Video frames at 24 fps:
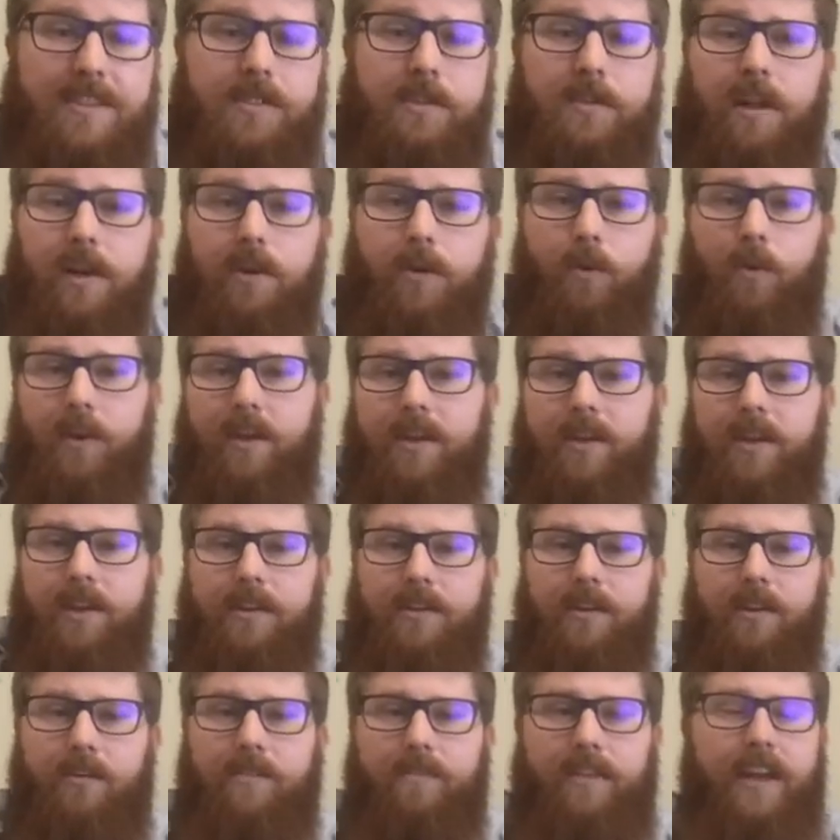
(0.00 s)
they're not going to get
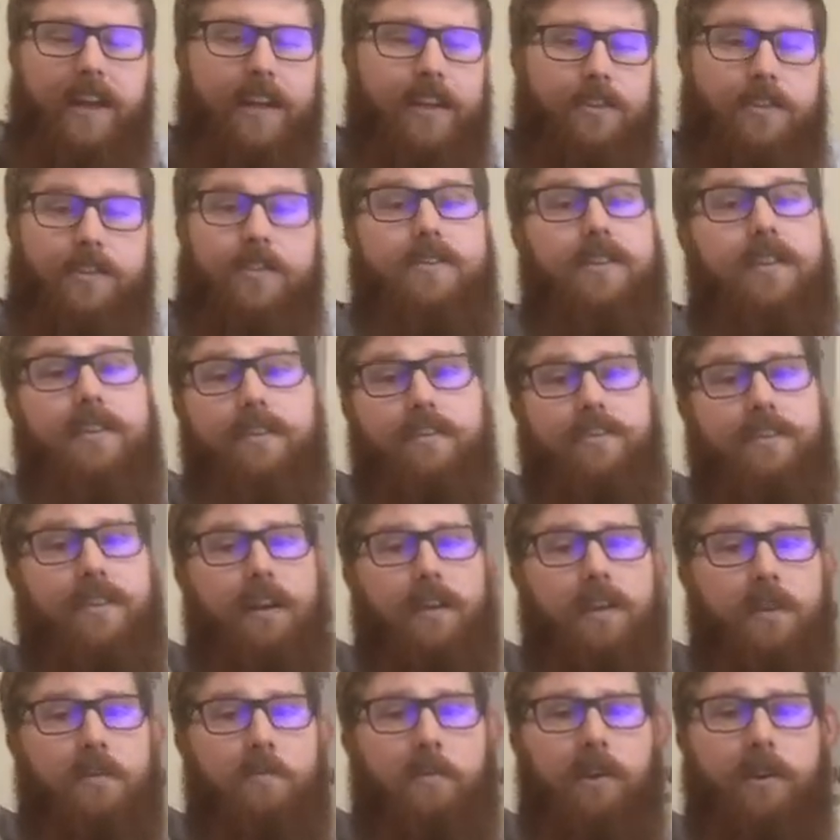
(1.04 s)
their advantages and there's not
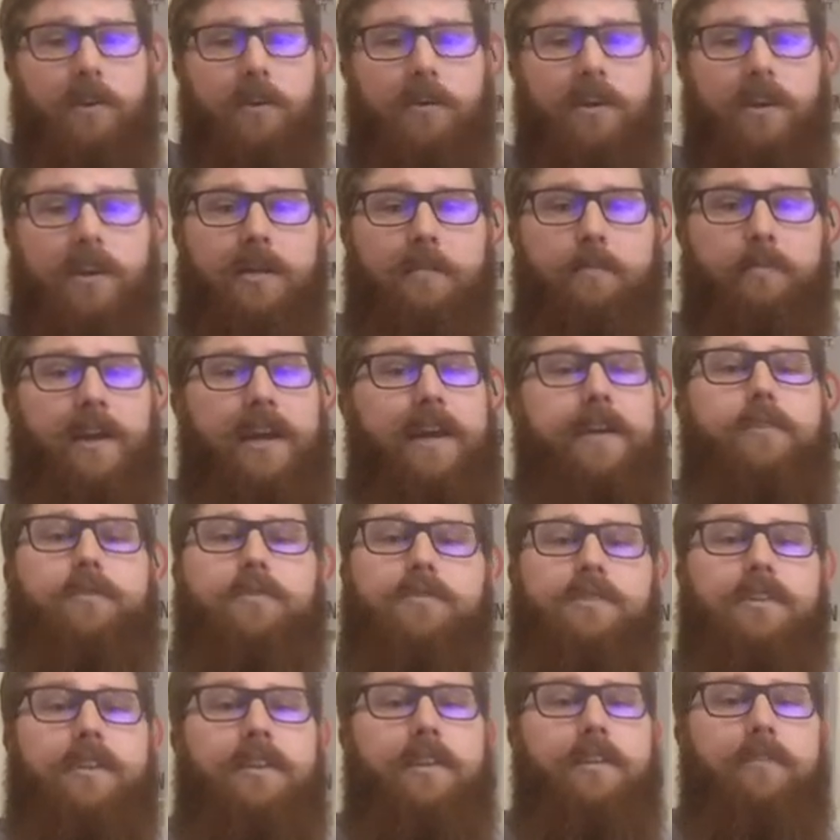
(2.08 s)
going to be a great impact or
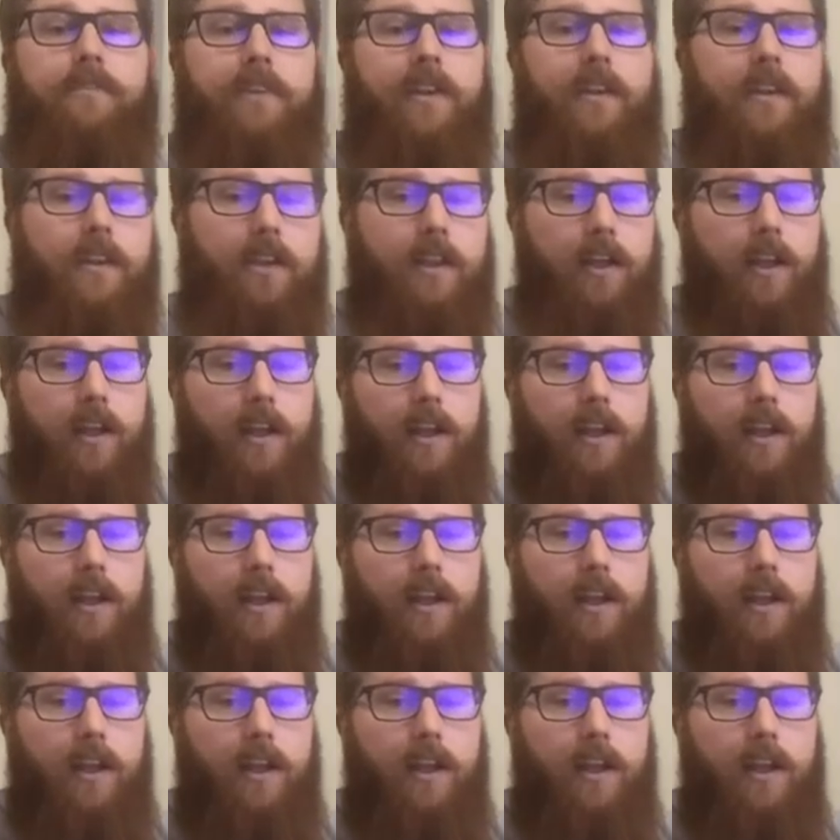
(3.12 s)
significant